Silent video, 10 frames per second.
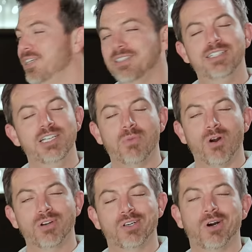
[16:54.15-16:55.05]
the Dean
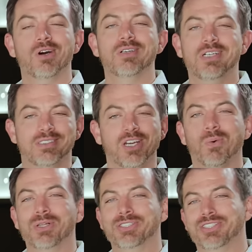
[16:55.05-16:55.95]
Martin car and say
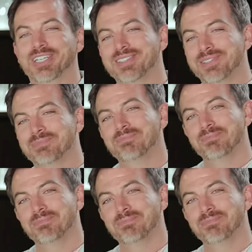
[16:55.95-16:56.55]
1.6.